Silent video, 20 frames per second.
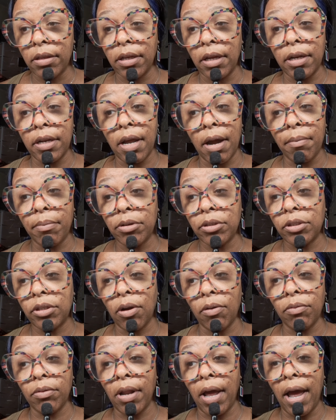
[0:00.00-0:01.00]
The numbers
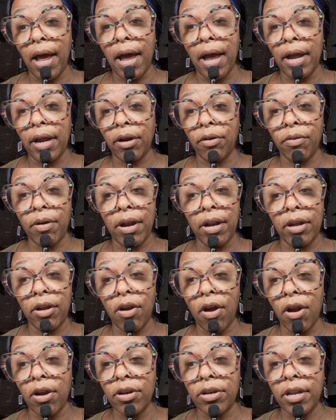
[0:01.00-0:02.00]
don't lie. Credit
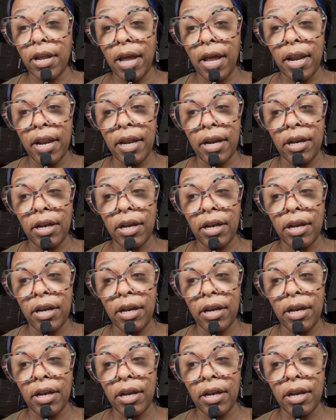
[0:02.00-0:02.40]
card debt